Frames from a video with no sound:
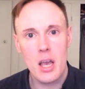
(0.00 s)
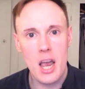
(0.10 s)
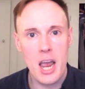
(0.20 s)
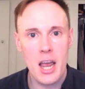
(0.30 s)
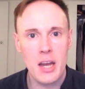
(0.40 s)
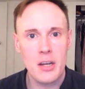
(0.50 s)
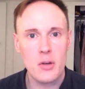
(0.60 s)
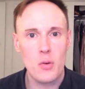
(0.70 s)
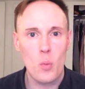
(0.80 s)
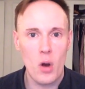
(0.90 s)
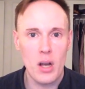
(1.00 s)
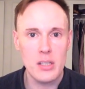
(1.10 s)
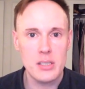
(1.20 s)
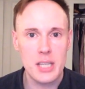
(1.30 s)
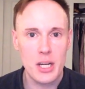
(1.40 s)
and
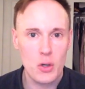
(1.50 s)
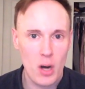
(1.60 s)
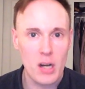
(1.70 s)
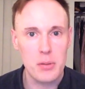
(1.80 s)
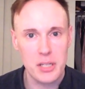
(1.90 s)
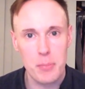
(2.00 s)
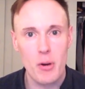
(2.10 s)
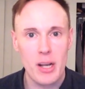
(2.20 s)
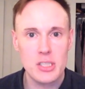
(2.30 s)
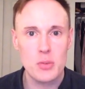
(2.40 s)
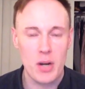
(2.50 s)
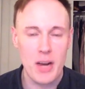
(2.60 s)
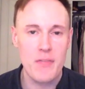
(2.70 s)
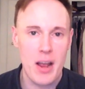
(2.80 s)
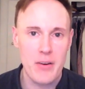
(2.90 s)
was incredibly depressed when
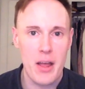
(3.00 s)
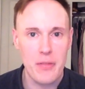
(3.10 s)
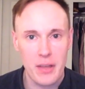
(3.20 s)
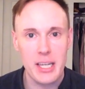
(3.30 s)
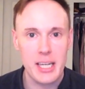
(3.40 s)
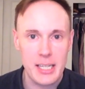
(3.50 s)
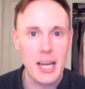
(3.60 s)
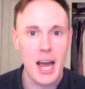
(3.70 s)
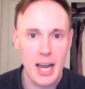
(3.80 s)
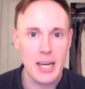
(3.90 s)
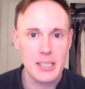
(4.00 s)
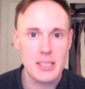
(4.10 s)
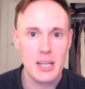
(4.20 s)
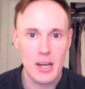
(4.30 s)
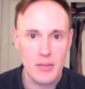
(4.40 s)
I found out that he died
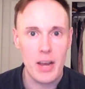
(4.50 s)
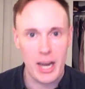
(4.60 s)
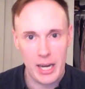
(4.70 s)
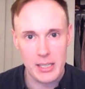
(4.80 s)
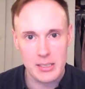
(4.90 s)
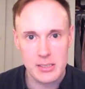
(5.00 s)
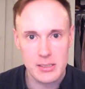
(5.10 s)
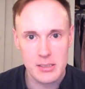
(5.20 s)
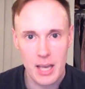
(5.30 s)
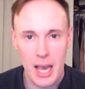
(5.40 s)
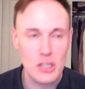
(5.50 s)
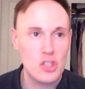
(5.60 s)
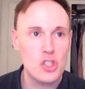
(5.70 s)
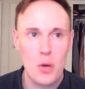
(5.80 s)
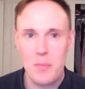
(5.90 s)
of AIDS, as
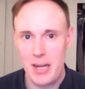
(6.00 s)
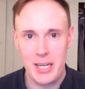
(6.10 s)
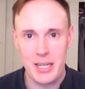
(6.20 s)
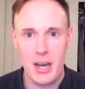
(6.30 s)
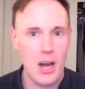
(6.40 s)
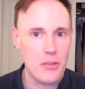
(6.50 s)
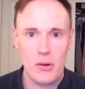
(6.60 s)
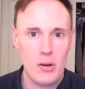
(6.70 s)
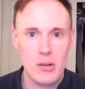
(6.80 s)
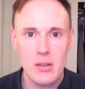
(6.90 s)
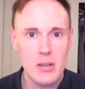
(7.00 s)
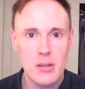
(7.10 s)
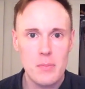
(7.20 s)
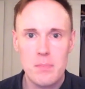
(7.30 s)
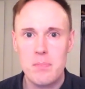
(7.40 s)
so many other
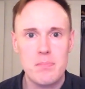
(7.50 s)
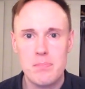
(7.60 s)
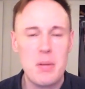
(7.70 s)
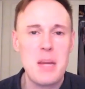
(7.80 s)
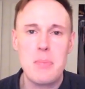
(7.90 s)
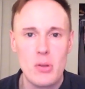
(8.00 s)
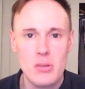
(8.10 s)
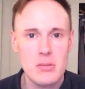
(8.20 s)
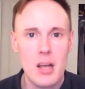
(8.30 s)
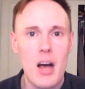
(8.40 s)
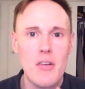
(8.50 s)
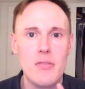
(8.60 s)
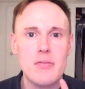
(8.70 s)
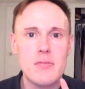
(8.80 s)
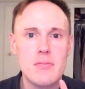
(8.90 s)
people
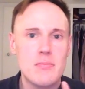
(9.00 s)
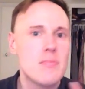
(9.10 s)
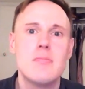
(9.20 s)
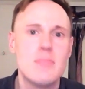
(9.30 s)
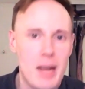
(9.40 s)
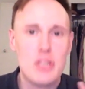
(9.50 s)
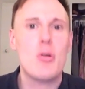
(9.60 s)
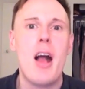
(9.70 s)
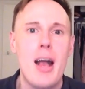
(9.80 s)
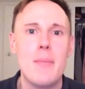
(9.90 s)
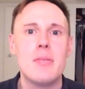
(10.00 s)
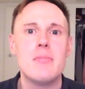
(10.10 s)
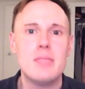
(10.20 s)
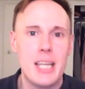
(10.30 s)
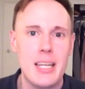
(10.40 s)
of my tribe
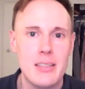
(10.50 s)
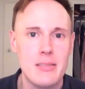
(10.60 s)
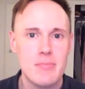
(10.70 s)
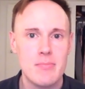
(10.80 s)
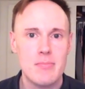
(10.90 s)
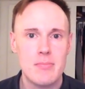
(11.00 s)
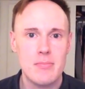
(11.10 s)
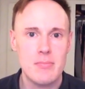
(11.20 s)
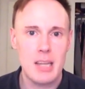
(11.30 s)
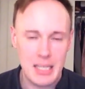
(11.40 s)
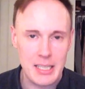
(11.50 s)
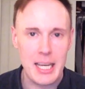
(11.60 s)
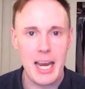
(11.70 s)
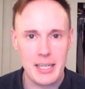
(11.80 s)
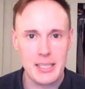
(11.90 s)
did in the
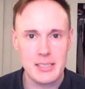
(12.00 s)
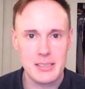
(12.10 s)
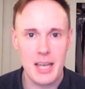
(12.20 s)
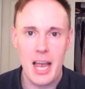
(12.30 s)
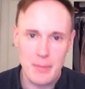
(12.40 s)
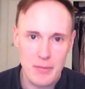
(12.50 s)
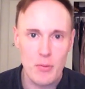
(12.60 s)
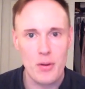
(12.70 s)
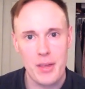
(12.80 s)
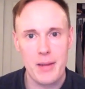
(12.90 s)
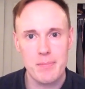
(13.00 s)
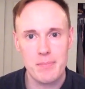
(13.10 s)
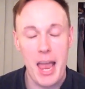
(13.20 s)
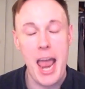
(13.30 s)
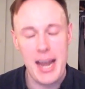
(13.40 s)
80s and before that
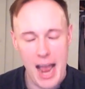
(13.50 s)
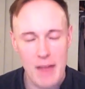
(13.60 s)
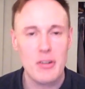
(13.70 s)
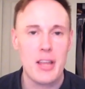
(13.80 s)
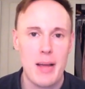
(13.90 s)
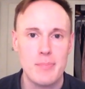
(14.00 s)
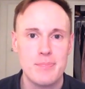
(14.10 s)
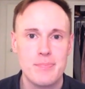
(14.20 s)
and after that.